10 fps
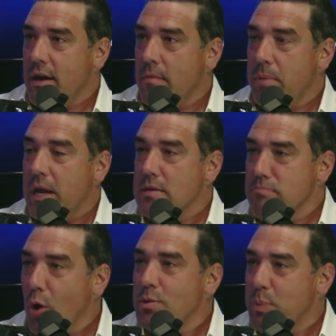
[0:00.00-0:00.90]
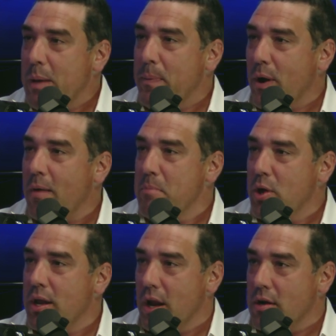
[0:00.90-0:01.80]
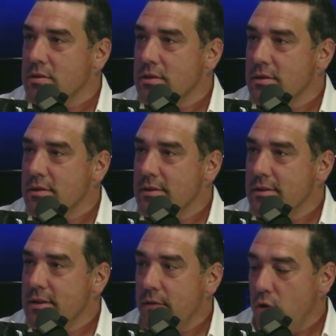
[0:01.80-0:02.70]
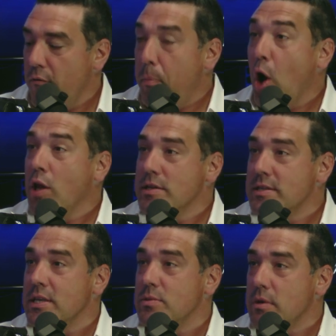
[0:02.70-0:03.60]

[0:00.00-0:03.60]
Because most people aren't millionaires. If you have policies,